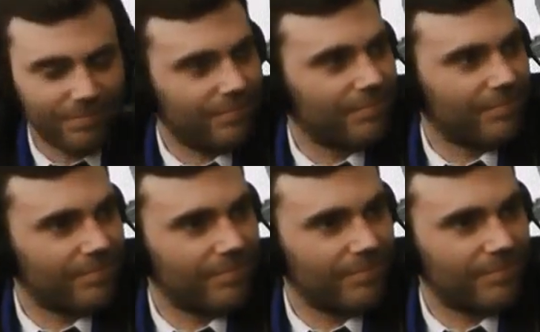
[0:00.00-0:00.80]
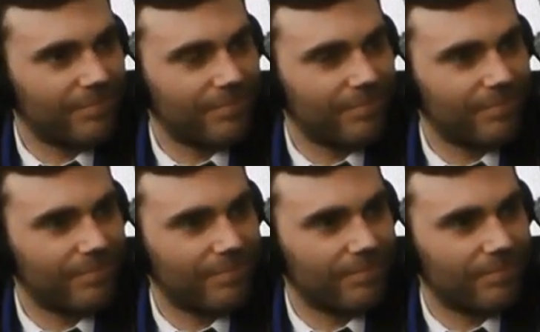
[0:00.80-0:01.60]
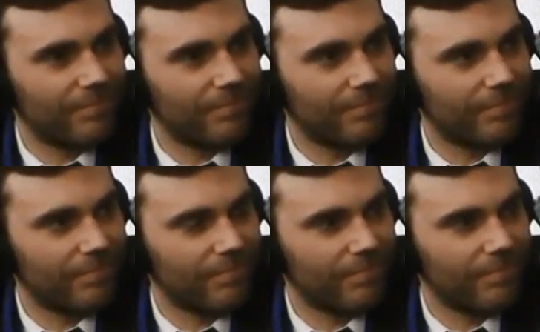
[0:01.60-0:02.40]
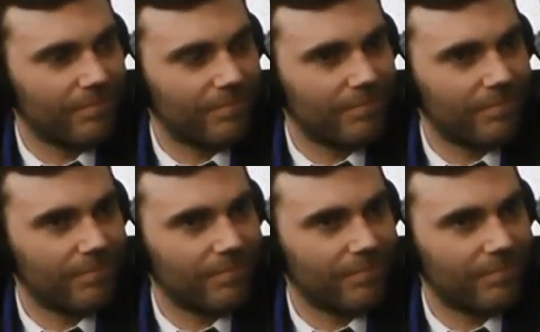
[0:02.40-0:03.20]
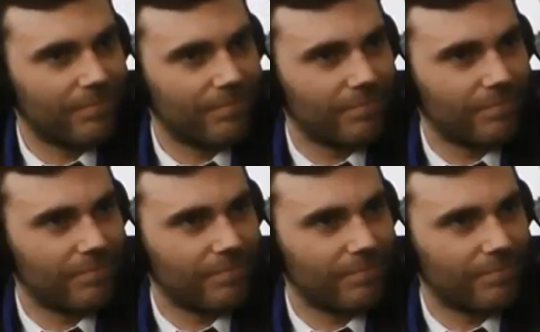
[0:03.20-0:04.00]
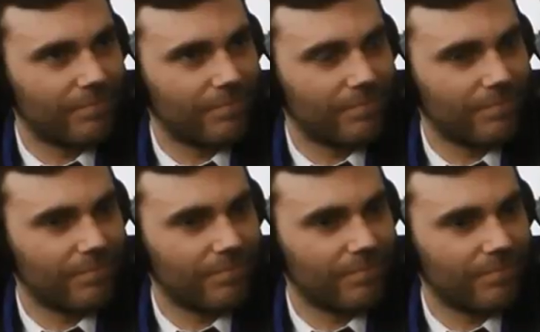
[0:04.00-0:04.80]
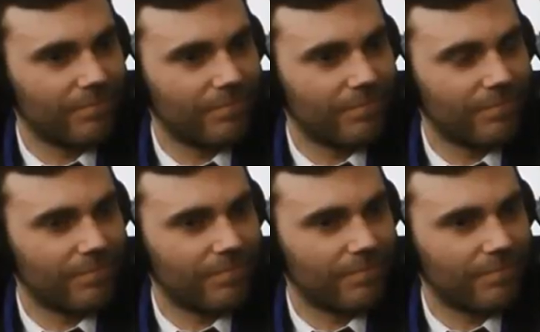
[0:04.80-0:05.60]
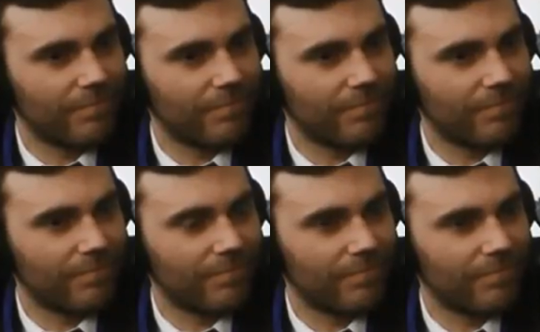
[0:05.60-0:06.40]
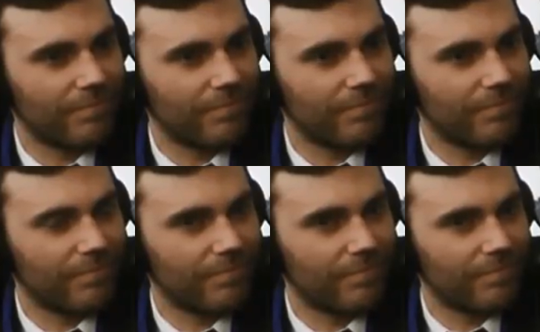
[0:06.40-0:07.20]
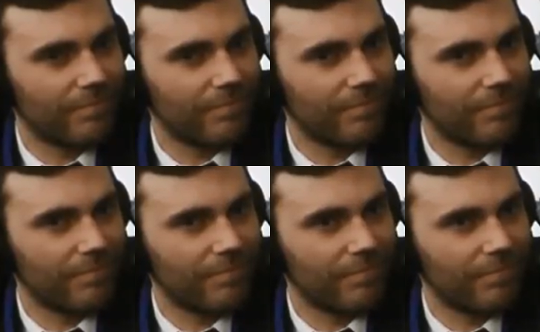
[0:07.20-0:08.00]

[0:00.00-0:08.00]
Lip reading: (not speaking)